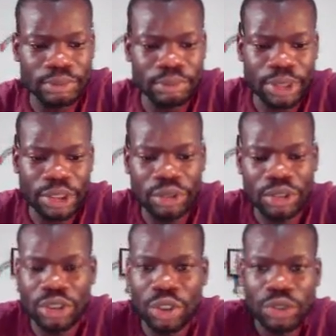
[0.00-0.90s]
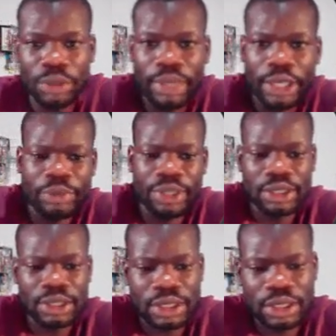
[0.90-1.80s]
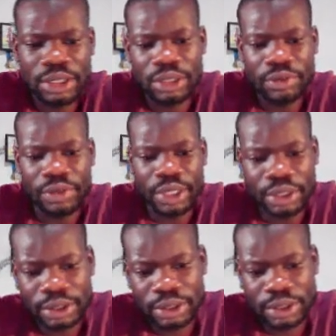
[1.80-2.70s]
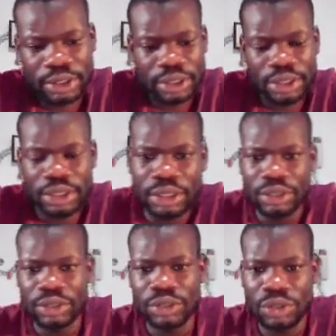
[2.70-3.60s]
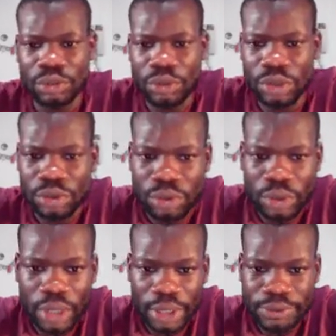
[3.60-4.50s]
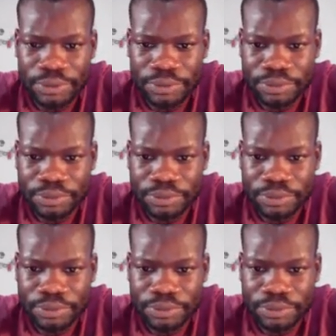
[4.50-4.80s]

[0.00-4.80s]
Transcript: based on the chosen parameters, right? So we'll do that.